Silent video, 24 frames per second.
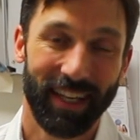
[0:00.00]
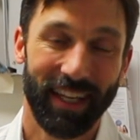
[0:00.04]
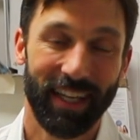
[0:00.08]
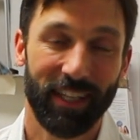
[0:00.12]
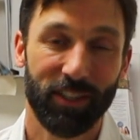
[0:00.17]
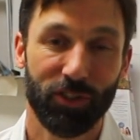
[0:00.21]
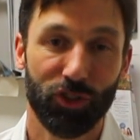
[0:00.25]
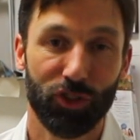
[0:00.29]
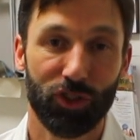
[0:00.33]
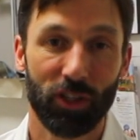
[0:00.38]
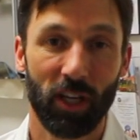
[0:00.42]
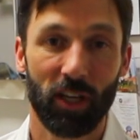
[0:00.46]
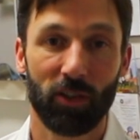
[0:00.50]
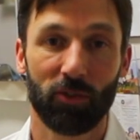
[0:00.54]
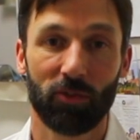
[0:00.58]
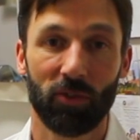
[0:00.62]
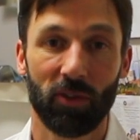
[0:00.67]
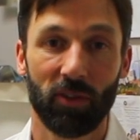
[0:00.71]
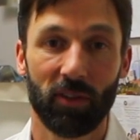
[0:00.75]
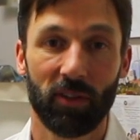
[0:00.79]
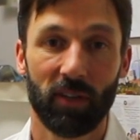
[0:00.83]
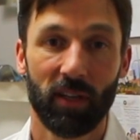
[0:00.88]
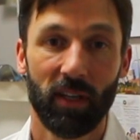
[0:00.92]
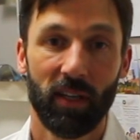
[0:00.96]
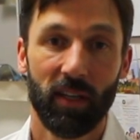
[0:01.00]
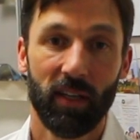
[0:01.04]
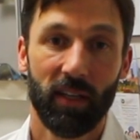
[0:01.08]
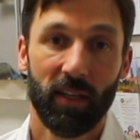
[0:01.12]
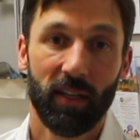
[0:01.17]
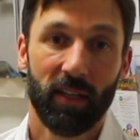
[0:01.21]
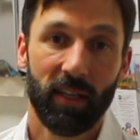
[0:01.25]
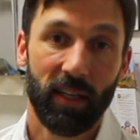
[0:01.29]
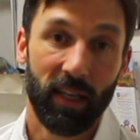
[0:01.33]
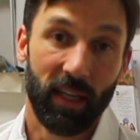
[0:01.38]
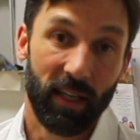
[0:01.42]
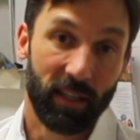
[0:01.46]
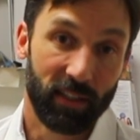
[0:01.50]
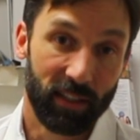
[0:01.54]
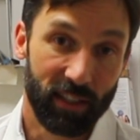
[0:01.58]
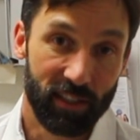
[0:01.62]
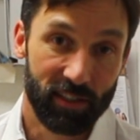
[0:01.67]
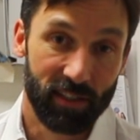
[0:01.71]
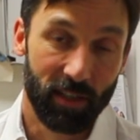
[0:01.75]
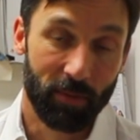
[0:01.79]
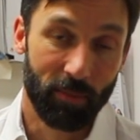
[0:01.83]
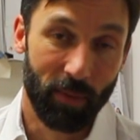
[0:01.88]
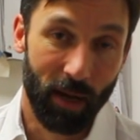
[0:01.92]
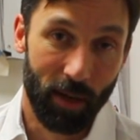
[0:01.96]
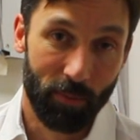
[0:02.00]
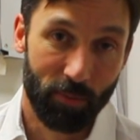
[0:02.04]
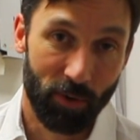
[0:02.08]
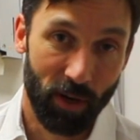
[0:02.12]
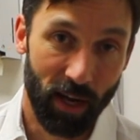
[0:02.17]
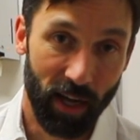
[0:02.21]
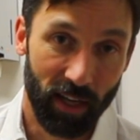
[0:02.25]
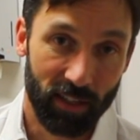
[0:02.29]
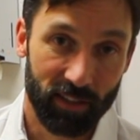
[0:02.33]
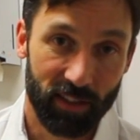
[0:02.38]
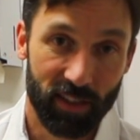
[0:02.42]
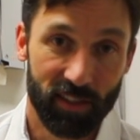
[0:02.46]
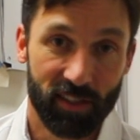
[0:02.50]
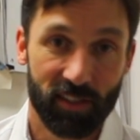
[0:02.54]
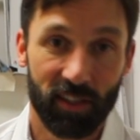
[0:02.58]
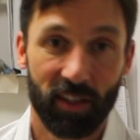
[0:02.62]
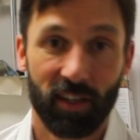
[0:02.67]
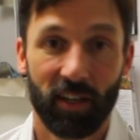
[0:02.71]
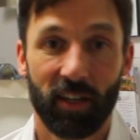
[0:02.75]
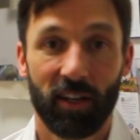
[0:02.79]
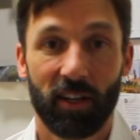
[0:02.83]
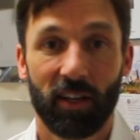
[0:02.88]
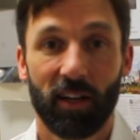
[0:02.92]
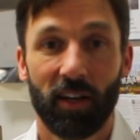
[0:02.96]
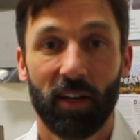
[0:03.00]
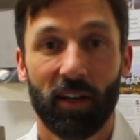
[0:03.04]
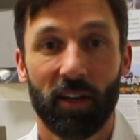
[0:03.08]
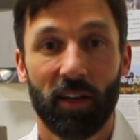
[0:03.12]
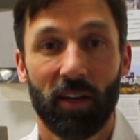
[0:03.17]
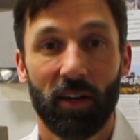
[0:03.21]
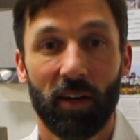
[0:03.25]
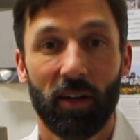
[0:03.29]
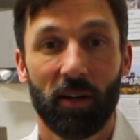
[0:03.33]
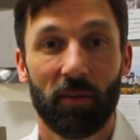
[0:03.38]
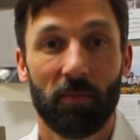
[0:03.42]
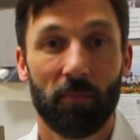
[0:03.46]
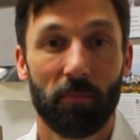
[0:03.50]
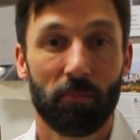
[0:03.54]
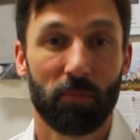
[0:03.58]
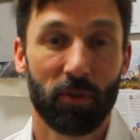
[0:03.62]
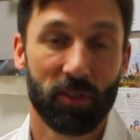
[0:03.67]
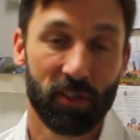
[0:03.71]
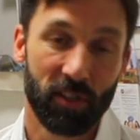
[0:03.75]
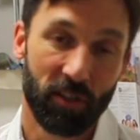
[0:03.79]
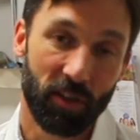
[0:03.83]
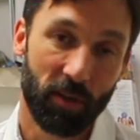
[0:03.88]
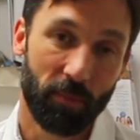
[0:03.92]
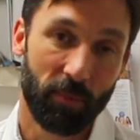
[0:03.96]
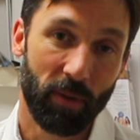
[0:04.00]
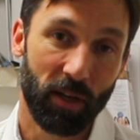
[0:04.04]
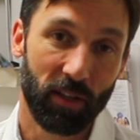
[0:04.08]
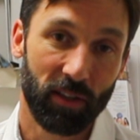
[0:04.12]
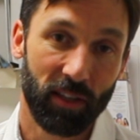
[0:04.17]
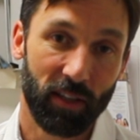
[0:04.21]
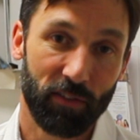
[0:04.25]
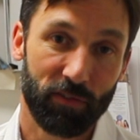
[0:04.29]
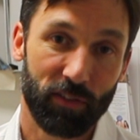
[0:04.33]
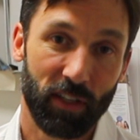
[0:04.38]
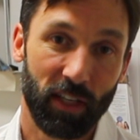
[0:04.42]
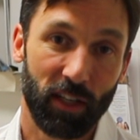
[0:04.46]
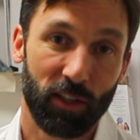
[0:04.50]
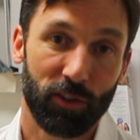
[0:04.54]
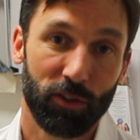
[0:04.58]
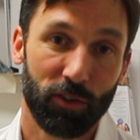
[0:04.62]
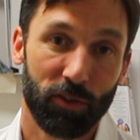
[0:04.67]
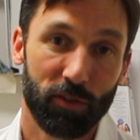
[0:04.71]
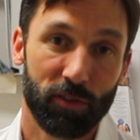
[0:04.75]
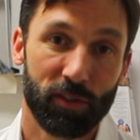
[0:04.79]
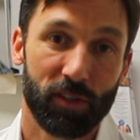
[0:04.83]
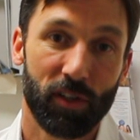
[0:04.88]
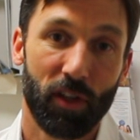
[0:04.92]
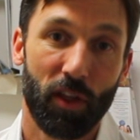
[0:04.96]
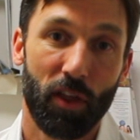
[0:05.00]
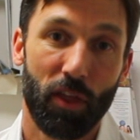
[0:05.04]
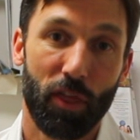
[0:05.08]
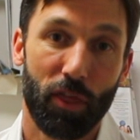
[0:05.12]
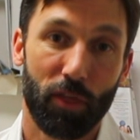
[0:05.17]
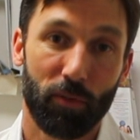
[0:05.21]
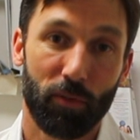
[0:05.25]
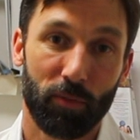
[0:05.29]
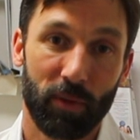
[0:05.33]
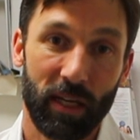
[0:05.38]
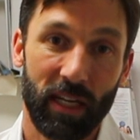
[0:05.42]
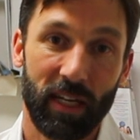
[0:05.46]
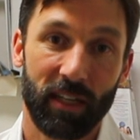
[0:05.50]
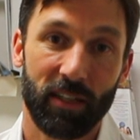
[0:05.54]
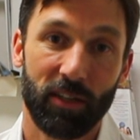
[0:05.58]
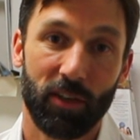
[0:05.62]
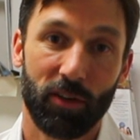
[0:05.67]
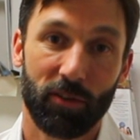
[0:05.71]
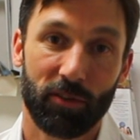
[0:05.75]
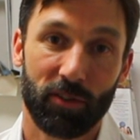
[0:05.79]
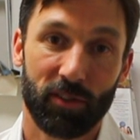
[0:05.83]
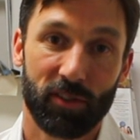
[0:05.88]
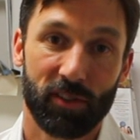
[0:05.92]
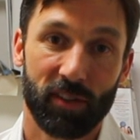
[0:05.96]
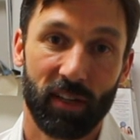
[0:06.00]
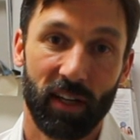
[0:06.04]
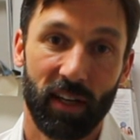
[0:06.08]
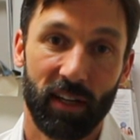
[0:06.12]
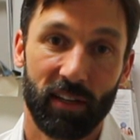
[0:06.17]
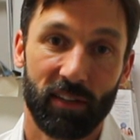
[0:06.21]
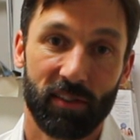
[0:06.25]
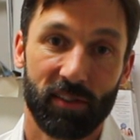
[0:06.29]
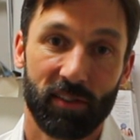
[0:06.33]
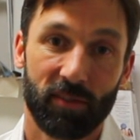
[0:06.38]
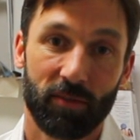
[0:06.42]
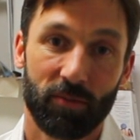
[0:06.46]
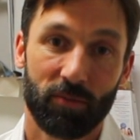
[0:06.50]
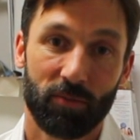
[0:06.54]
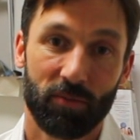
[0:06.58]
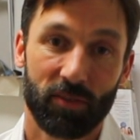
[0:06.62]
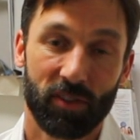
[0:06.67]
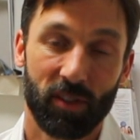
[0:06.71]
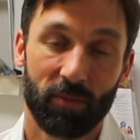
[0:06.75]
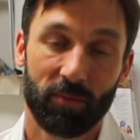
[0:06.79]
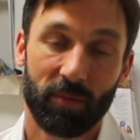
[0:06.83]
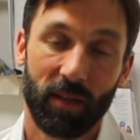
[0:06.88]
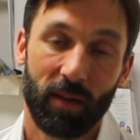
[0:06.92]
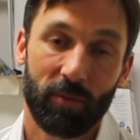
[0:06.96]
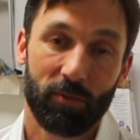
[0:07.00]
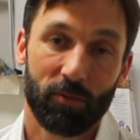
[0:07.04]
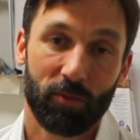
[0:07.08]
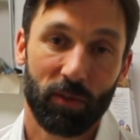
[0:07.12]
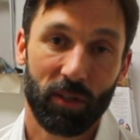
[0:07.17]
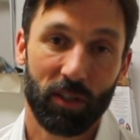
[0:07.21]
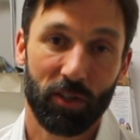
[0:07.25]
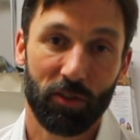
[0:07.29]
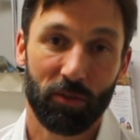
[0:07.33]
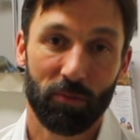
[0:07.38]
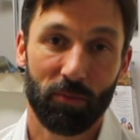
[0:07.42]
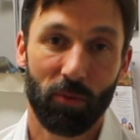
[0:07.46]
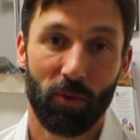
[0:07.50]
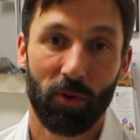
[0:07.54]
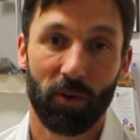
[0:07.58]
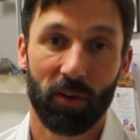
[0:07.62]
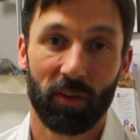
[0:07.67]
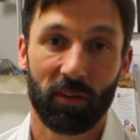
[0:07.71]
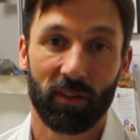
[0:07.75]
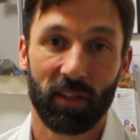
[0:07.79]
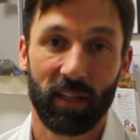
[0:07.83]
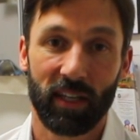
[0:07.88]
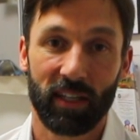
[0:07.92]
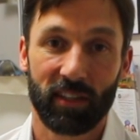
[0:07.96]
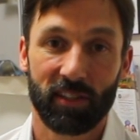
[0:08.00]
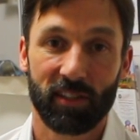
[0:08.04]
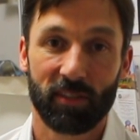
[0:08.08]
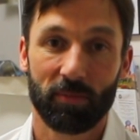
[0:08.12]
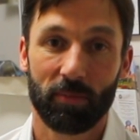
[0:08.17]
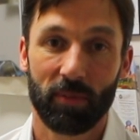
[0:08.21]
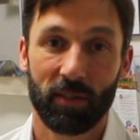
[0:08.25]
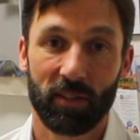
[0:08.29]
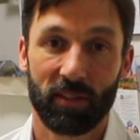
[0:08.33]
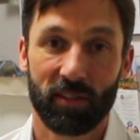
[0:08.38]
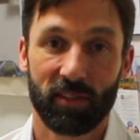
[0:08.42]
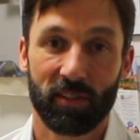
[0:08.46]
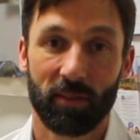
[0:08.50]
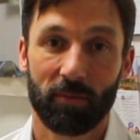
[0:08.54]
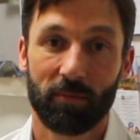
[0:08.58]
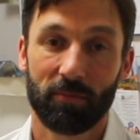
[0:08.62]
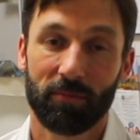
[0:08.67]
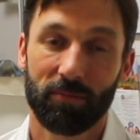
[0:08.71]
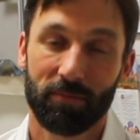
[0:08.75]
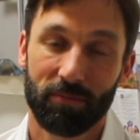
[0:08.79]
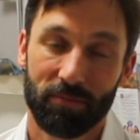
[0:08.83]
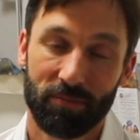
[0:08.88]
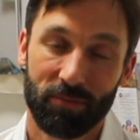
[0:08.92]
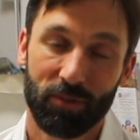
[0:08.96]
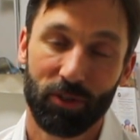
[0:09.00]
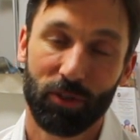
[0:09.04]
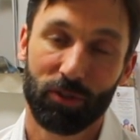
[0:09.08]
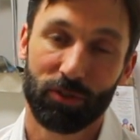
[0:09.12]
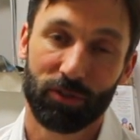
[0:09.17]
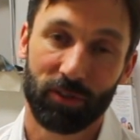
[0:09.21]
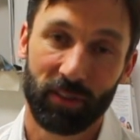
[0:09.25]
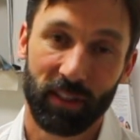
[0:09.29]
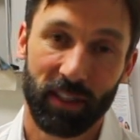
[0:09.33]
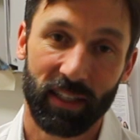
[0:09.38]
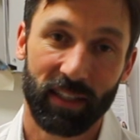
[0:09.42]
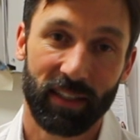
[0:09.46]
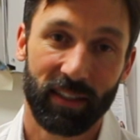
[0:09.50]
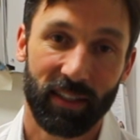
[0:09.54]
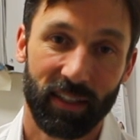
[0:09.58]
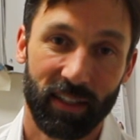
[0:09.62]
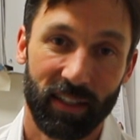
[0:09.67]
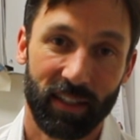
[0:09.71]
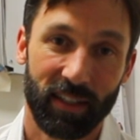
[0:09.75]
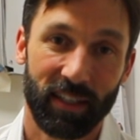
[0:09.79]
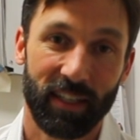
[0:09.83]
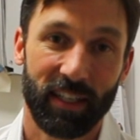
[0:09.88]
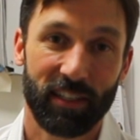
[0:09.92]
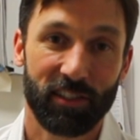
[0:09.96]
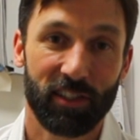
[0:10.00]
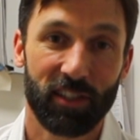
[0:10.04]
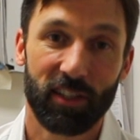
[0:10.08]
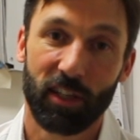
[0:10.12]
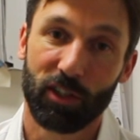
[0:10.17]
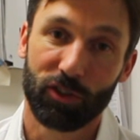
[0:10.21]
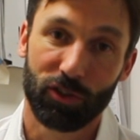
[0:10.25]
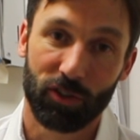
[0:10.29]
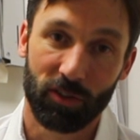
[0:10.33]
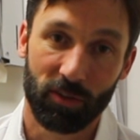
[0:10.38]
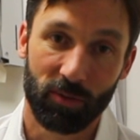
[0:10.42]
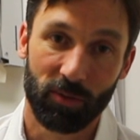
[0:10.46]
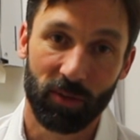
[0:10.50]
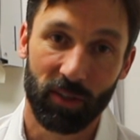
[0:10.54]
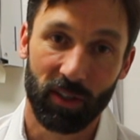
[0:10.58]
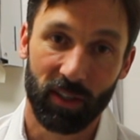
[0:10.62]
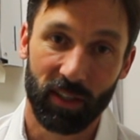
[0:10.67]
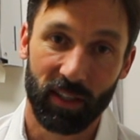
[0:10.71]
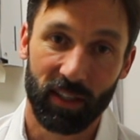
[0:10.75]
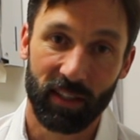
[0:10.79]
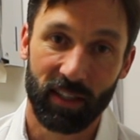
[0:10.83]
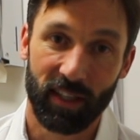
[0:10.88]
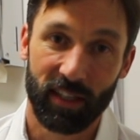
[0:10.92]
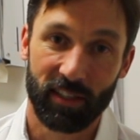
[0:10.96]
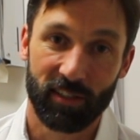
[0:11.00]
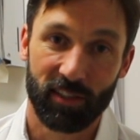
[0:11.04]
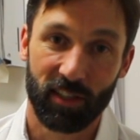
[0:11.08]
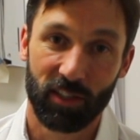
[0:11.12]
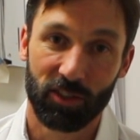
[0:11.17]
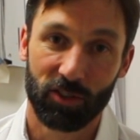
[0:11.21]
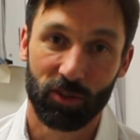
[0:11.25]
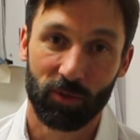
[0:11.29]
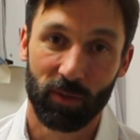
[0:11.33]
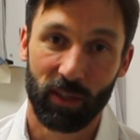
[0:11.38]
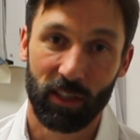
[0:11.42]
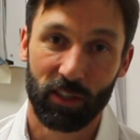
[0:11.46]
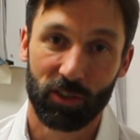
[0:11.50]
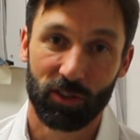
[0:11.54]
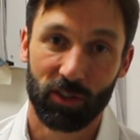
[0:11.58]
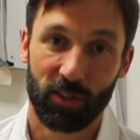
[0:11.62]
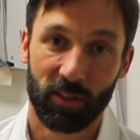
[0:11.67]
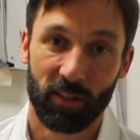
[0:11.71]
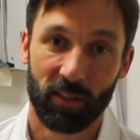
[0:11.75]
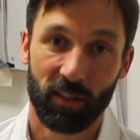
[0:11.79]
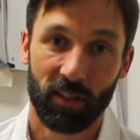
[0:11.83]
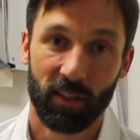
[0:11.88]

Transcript: In general, at least in my practice, Brazilian butt lift includes 3 donor sites. Sometimes we do more or less, but usually it's additional work in that situation.